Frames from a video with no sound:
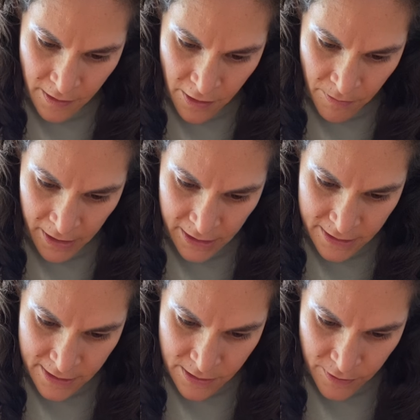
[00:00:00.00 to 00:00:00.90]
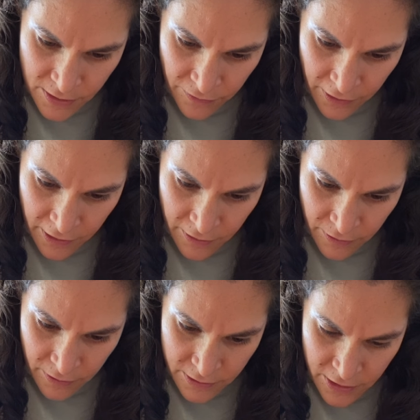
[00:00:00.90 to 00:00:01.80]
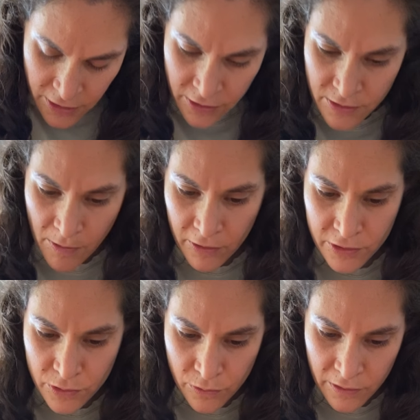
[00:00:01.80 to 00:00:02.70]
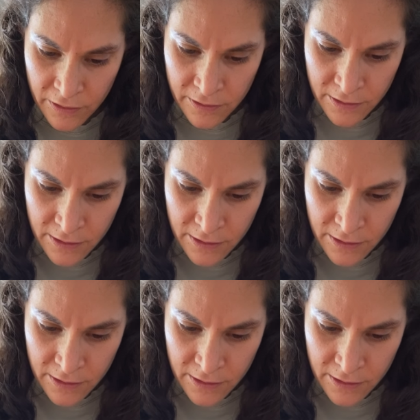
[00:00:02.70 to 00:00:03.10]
You might need to switch to your smaller tool